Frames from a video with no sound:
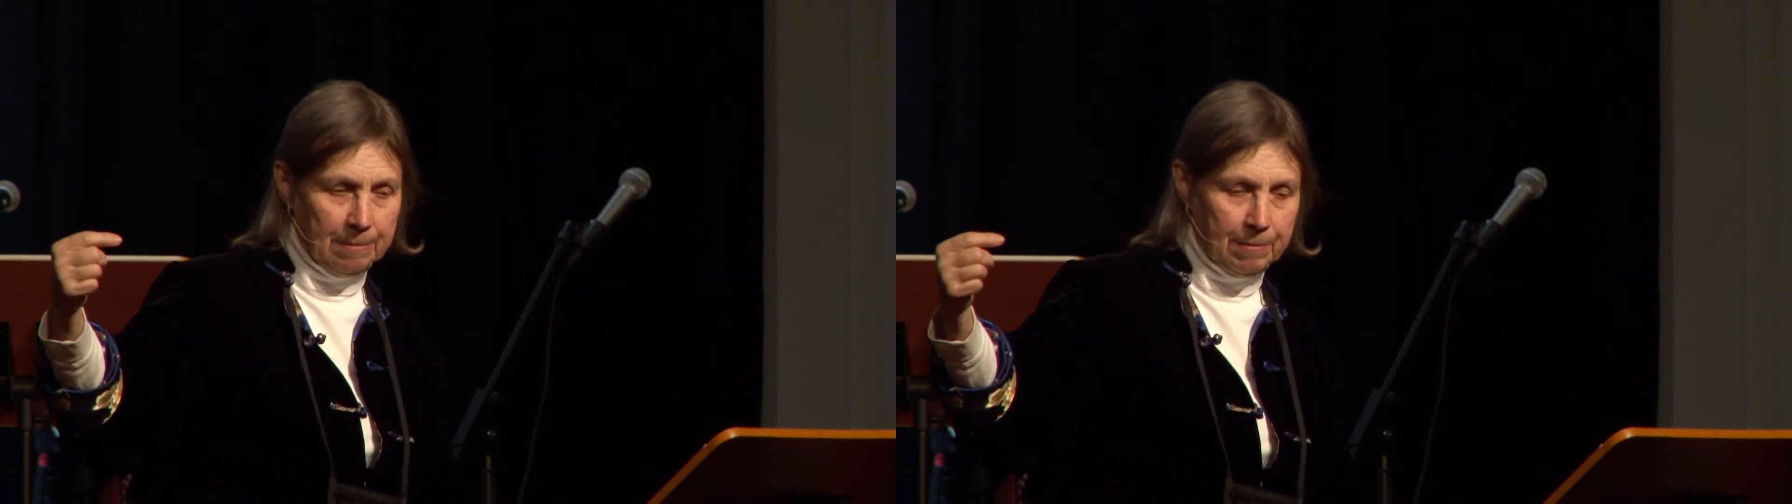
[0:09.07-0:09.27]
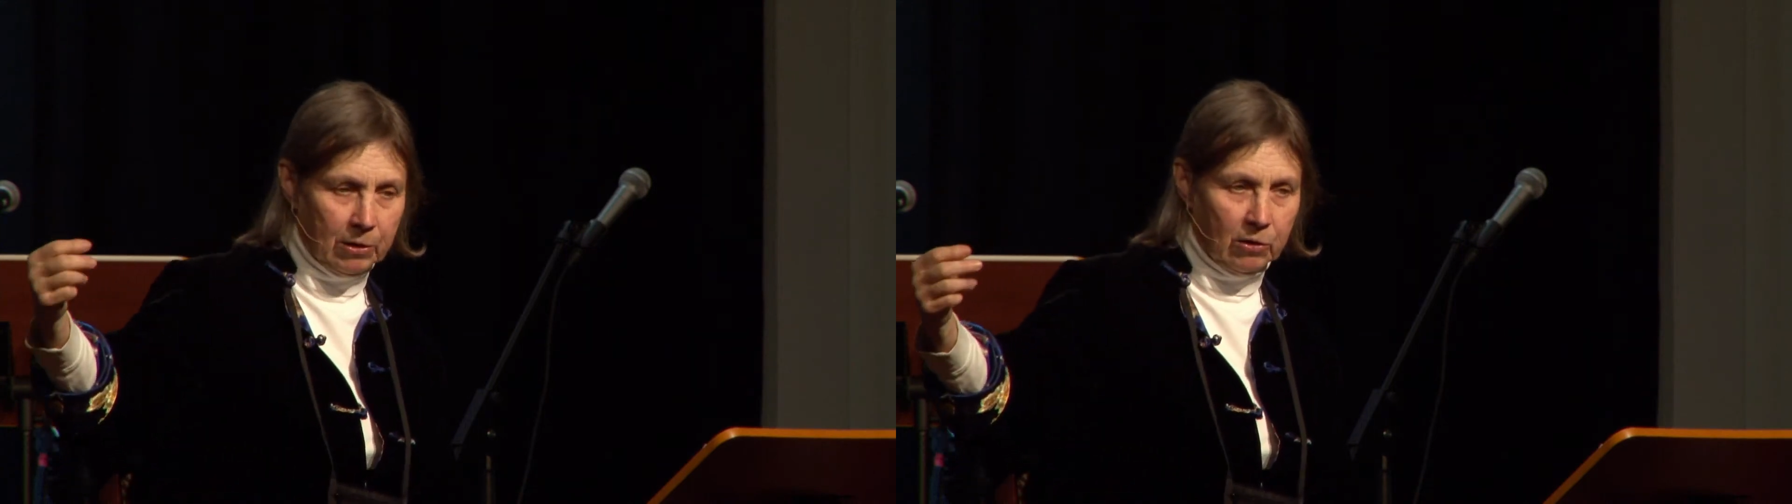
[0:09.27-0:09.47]

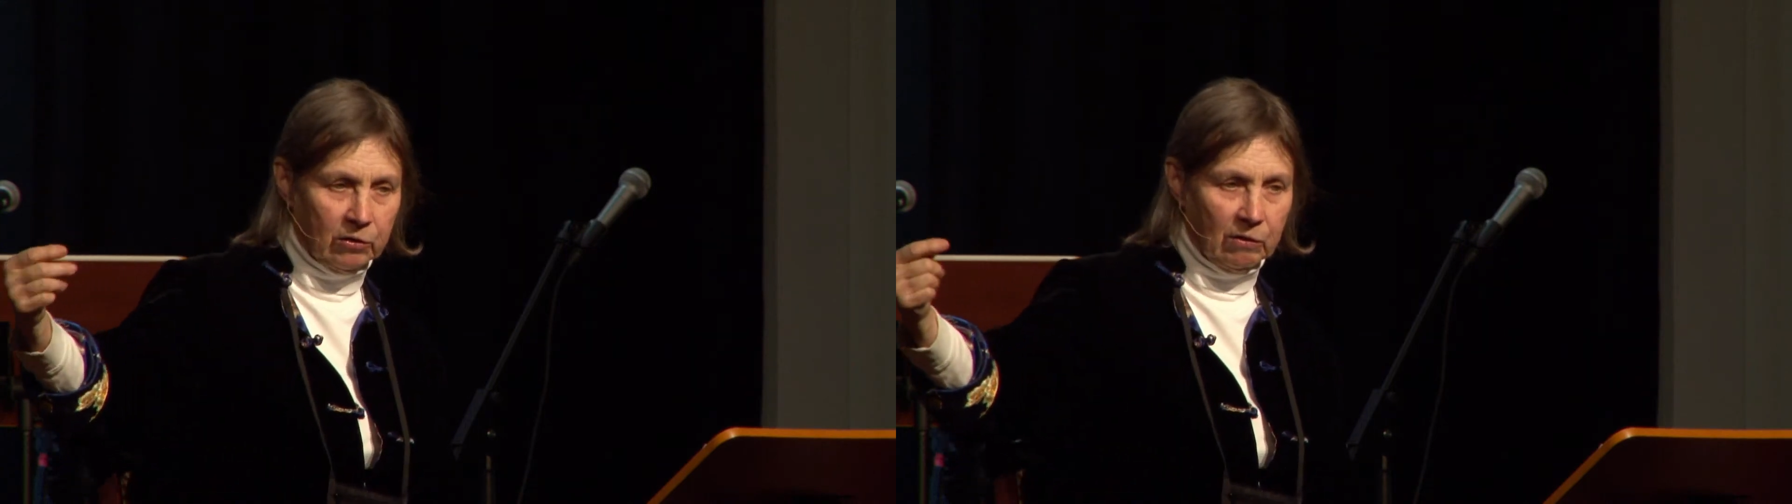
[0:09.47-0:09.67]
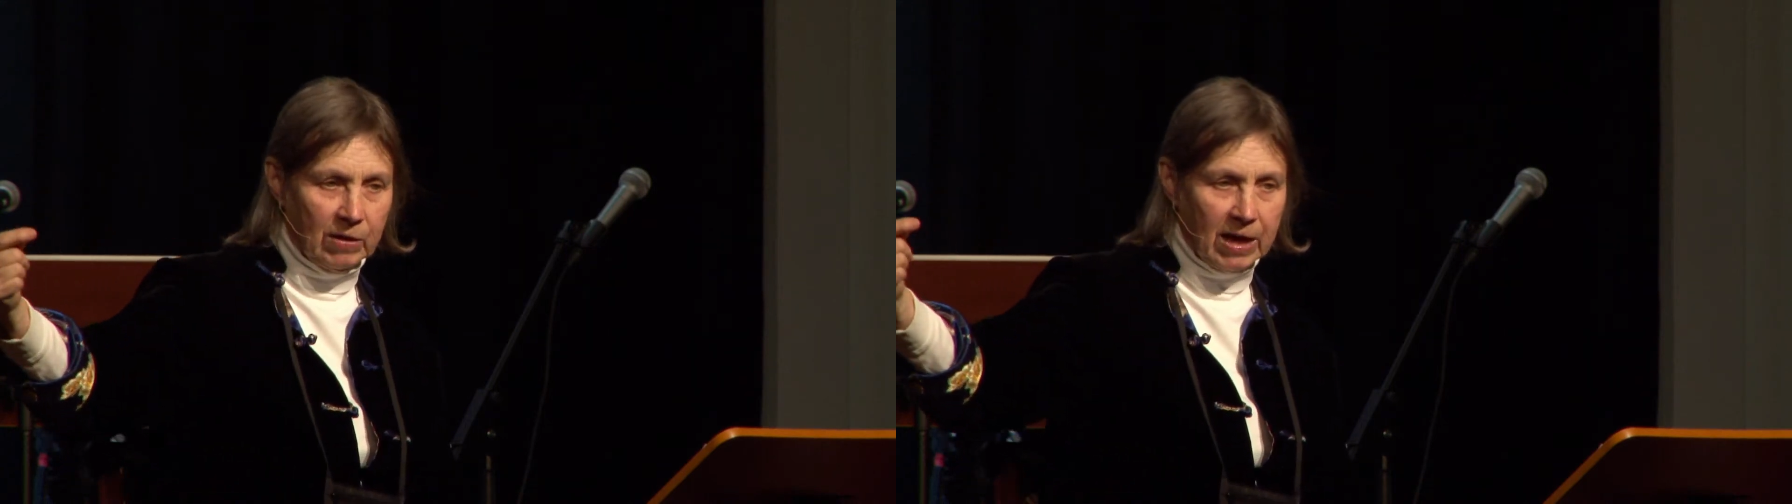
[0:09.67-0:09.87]

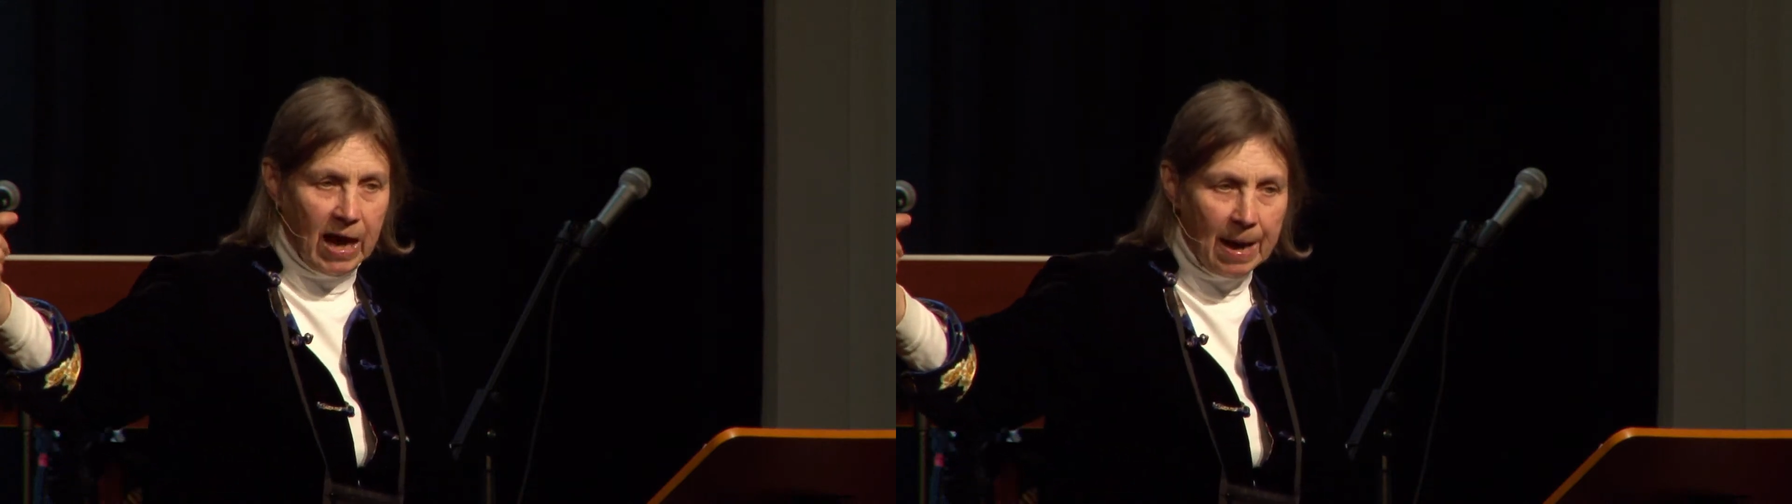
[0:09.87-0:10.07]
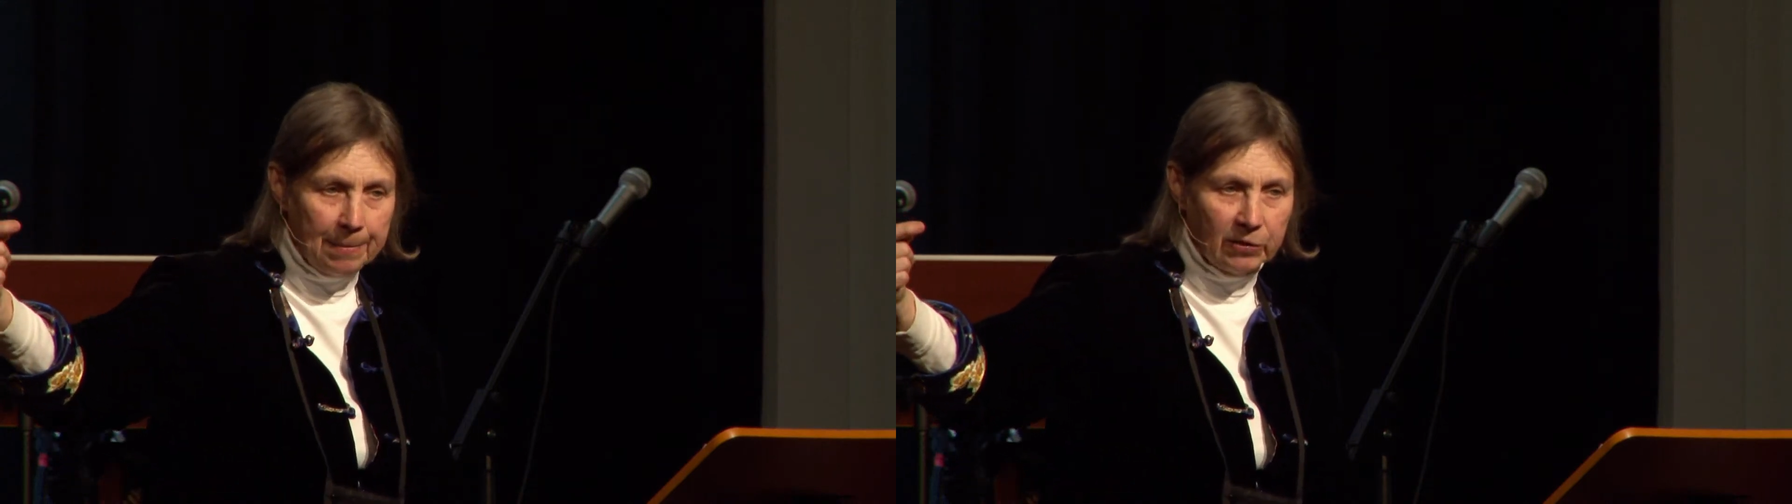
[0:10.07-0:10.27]
because of the
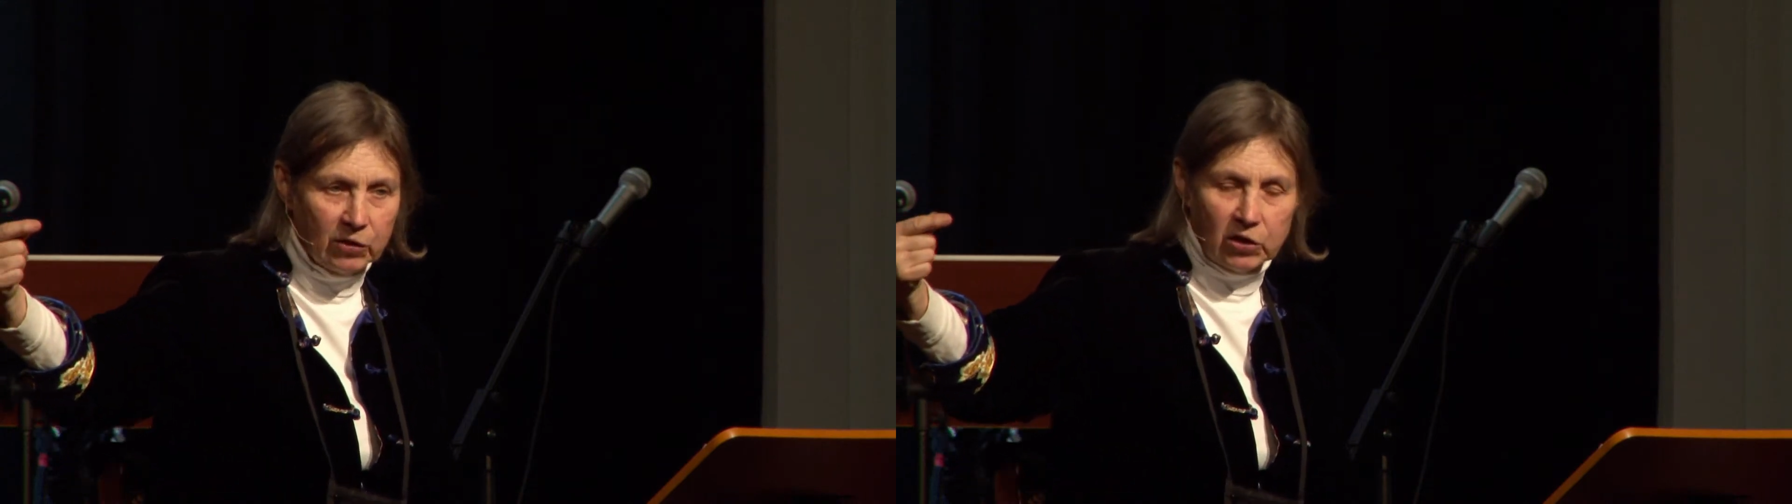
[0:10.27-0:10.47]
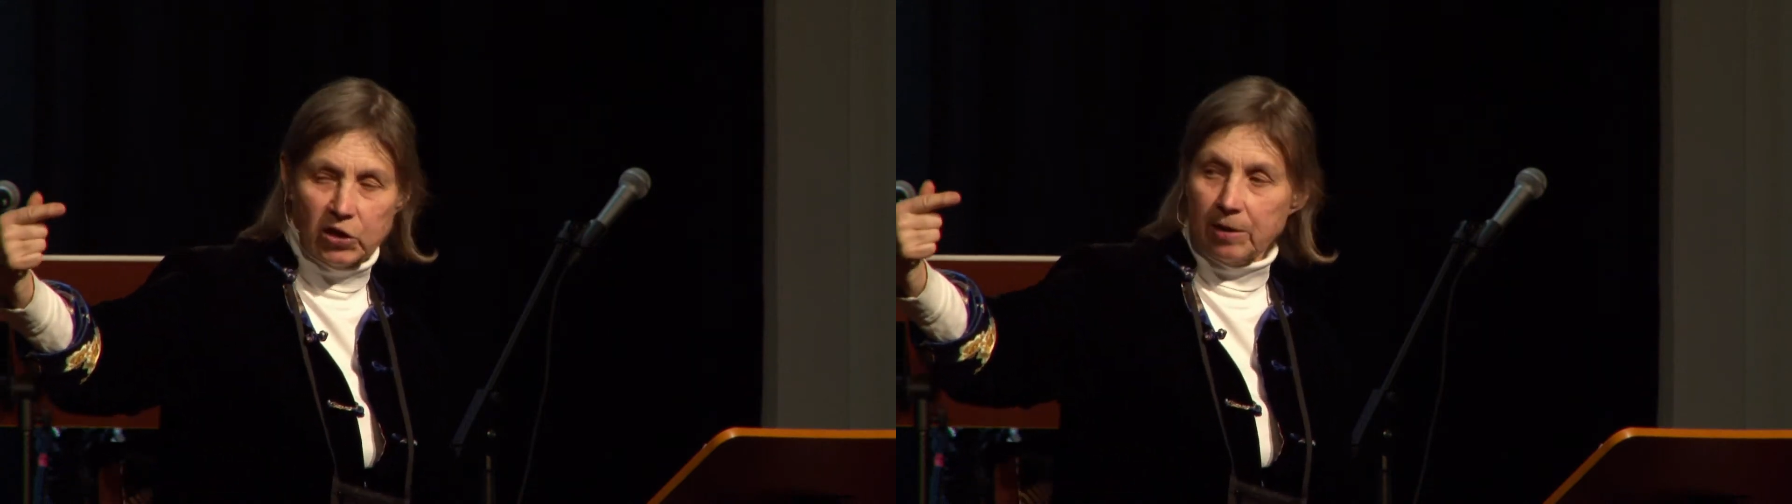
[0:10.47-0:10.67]

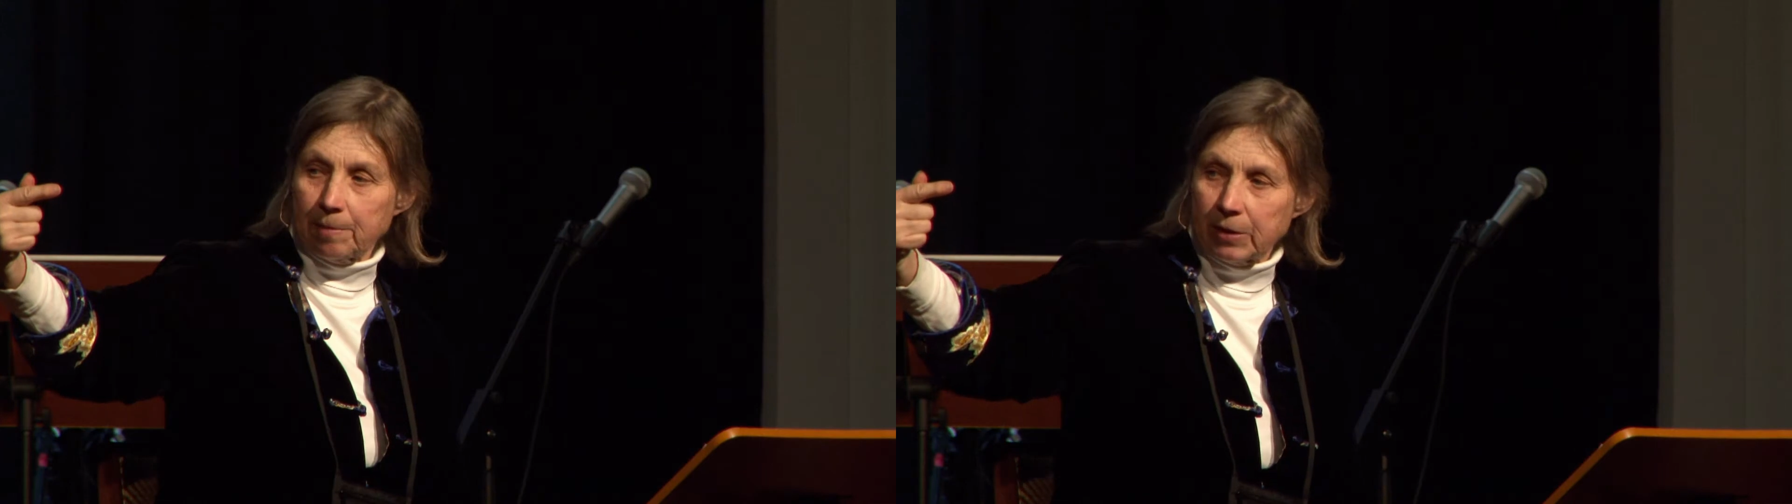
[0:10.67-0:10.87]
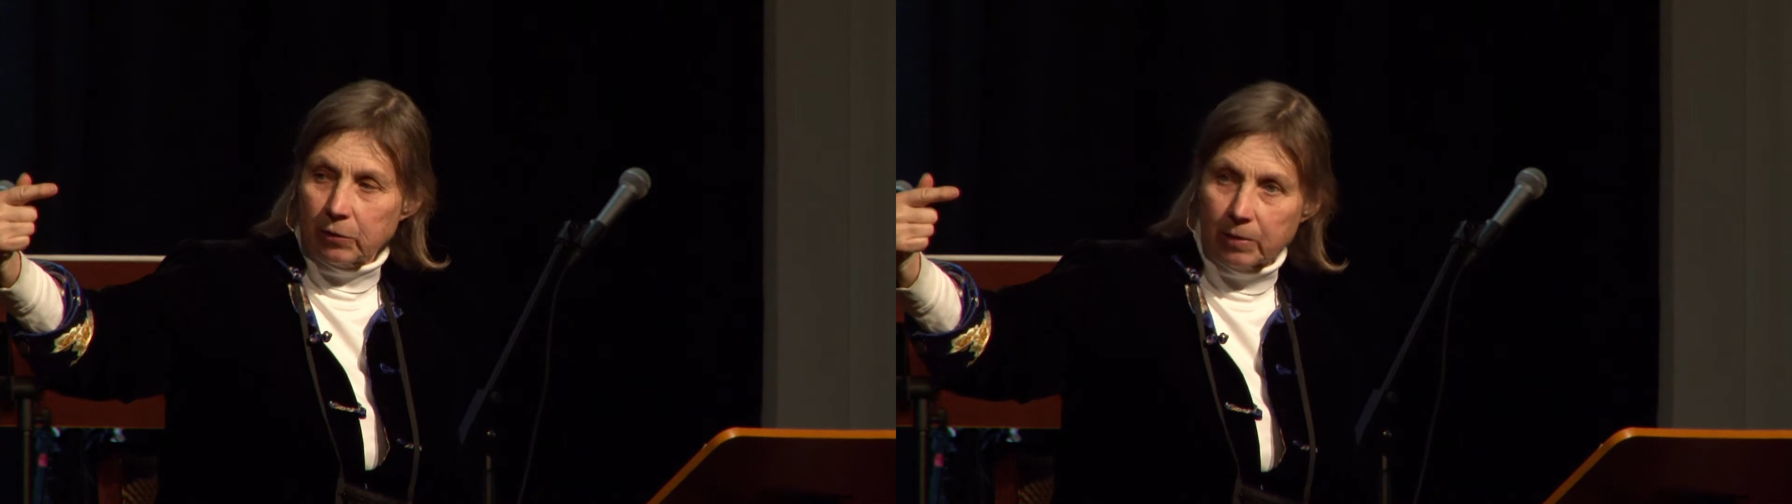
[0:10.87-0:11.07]
opposition
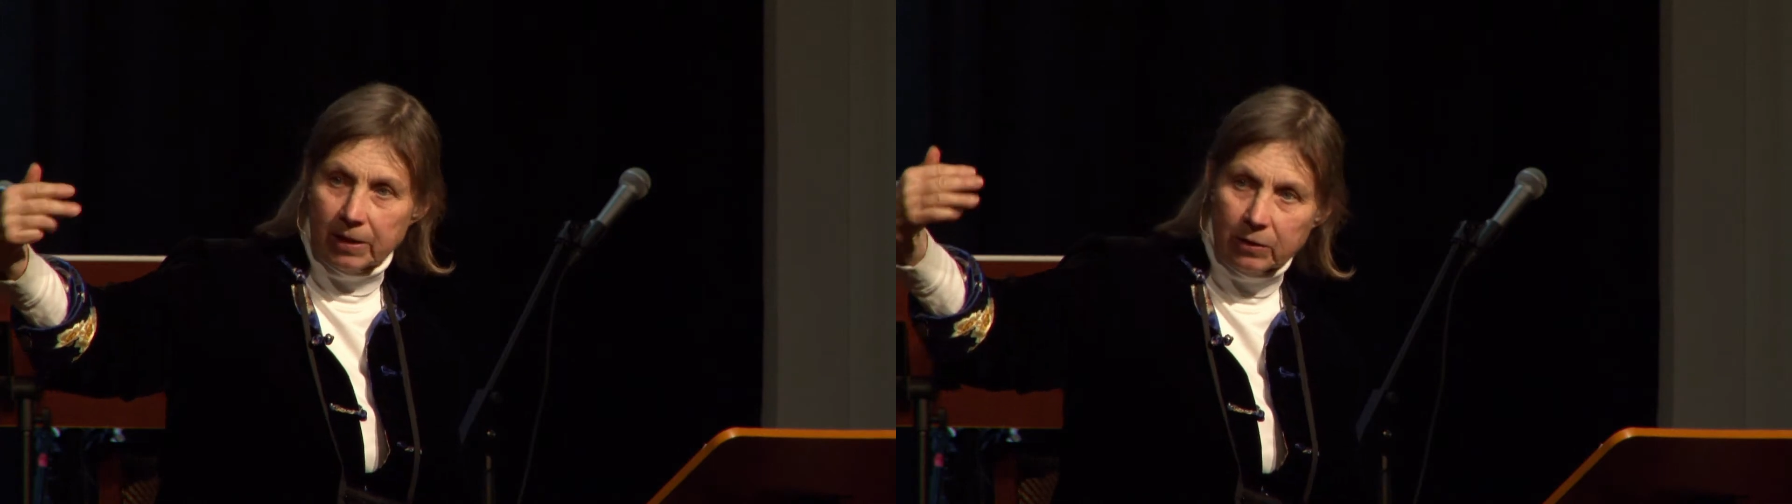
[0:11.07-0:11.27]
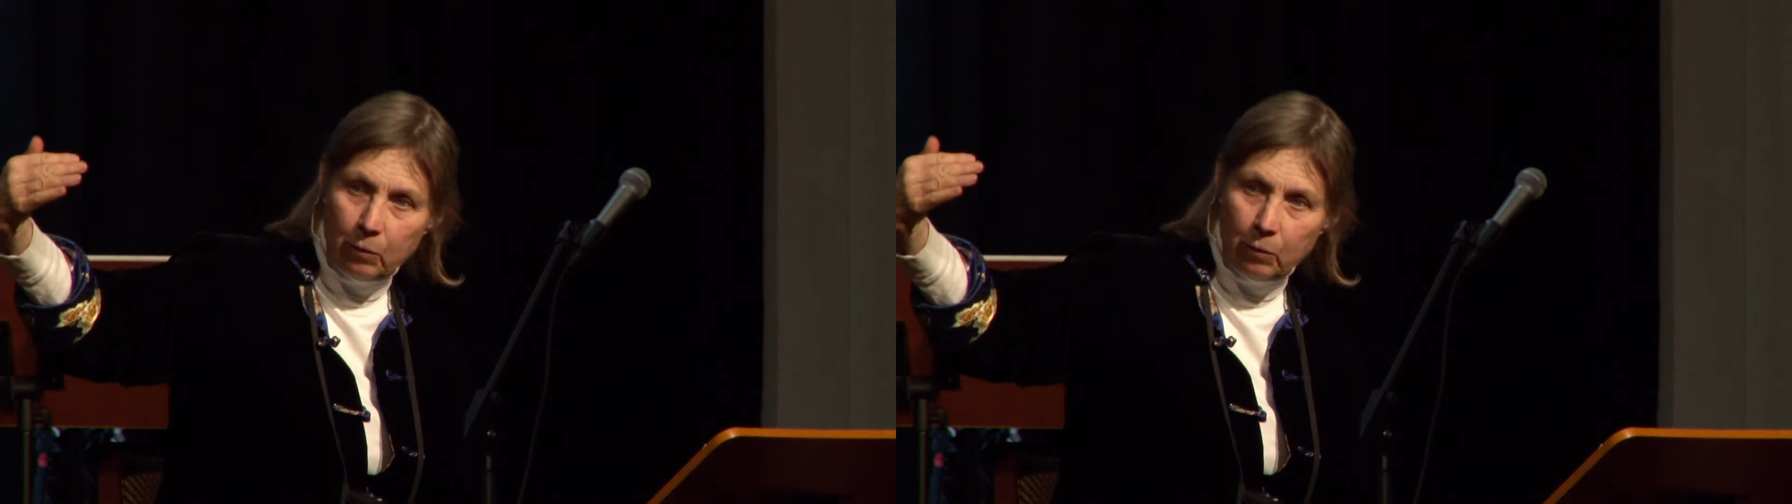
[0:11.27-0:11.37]
between the